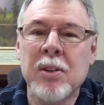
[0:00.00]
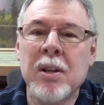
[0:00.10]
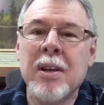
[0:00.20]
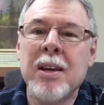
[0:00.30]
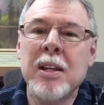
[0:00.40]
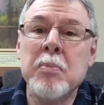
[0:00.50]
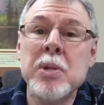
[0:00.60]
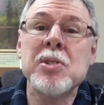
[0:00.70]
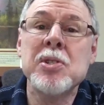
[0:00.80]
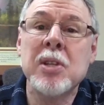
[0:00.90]
and, a, uh, and the
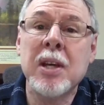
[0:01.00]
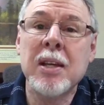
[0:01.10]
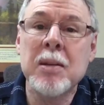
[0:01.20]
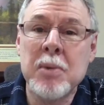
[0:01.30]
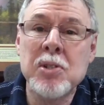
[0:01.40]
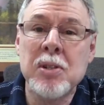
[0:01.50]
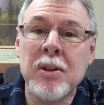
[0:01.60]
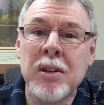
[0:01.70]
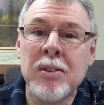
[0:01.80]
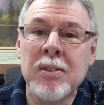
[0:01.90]
business of the kingdom is
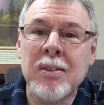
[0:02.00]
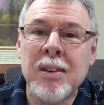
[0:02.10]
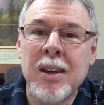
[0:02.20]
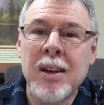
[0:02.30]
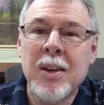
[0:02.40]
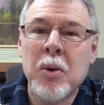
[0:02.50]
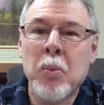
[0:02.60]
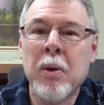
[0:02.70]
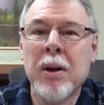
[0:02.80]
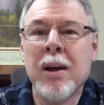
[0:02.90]
serious.
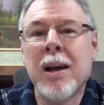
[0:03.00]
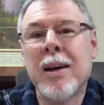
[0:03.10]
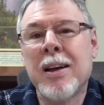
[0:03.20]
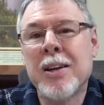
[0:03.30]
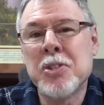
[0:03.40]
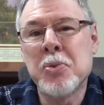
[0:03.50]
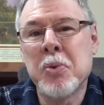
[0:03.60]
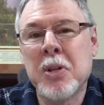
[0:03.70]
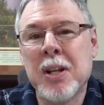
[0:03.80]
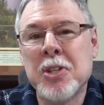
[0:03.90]
Well, I, I just
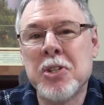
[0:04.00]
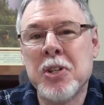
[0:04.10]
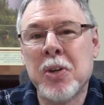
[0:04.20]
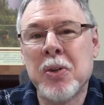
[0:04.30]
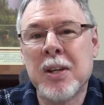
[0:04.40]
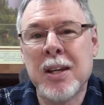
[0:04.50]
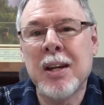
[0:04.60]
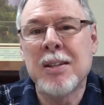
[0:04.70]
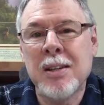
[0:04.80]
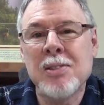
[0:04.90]
wanted to let you know that
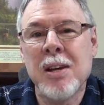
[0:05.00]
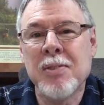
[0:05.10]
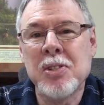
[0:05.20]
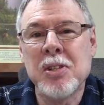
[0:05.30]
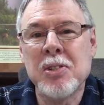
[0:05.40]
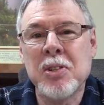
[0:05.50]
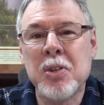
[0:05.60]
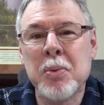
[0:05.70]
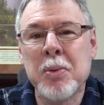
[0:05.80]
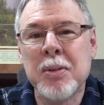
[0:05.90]
God does have a sense of
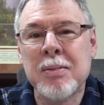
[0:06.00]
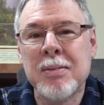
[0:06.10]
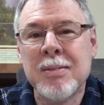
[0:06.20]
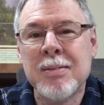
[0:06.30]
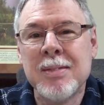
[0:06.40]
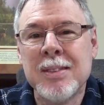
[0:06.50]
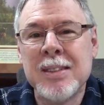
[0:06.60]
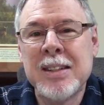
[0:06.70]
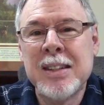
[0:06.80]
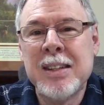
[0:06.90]
humor.
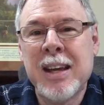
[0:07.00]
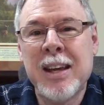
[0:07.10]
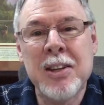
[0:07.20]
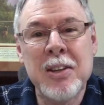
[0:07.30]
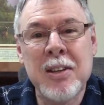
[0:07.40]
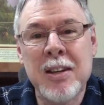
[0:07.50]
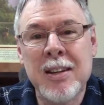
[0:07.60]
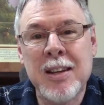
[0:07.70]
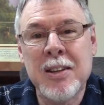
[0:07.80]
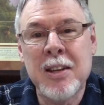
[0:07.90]
And, uh,
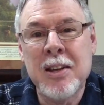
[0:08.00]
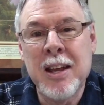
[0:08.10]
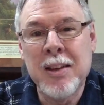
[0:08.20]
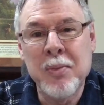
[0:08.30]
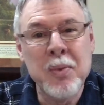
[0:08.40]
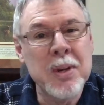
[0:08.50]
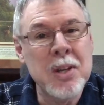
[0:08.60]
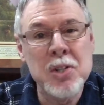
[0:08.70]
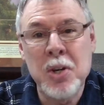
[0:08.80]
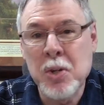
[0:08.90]
and, and, and when
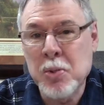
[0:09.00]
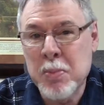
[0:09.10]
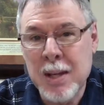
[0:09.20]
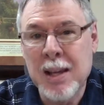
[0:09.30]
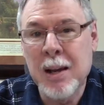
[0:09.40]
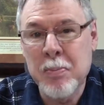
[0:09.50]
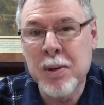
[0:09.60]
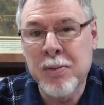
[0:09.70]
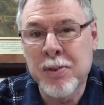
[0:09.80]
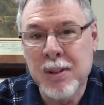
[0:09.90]
he shows me how
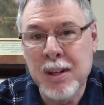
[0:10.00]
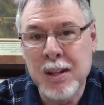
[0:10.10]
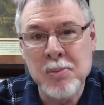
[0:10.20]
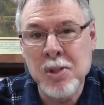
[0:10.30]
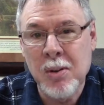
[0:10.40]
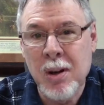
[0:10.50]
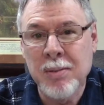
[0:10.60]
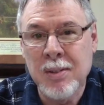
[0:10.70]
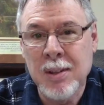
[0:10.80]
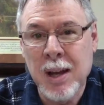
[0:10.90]
pitiful I am so
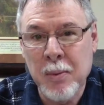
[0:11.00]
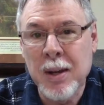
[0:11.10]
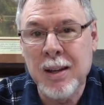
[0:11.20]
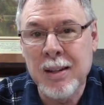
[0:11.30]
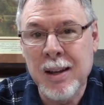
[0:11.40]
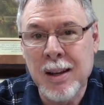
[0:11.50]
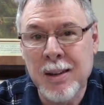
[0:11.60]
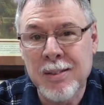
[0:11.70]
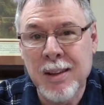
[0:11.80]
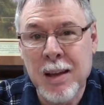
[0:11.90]
often, I
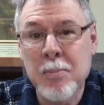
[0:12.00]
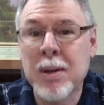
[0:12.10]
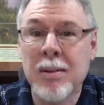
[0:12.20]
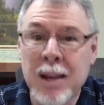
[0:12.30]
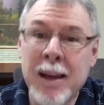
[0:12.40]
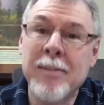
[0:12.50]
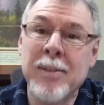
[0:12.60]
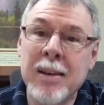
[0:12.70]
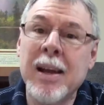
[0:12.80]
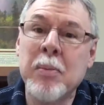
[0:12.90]
recognize I would better
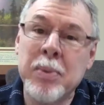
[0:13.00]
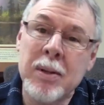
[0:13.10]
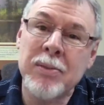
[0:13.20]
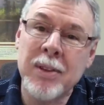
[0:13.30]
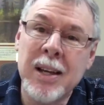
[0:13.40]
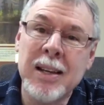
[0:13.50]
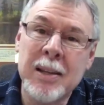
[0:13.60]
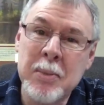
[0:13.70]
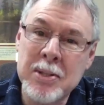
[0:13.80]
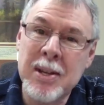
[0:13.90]
laugh at how pitiful I
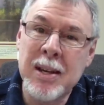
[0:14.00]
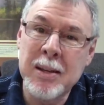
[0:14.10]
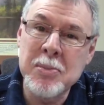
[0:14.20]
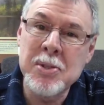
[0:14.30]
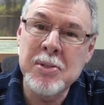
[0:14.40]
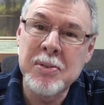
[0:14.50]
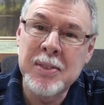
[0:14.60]
am at times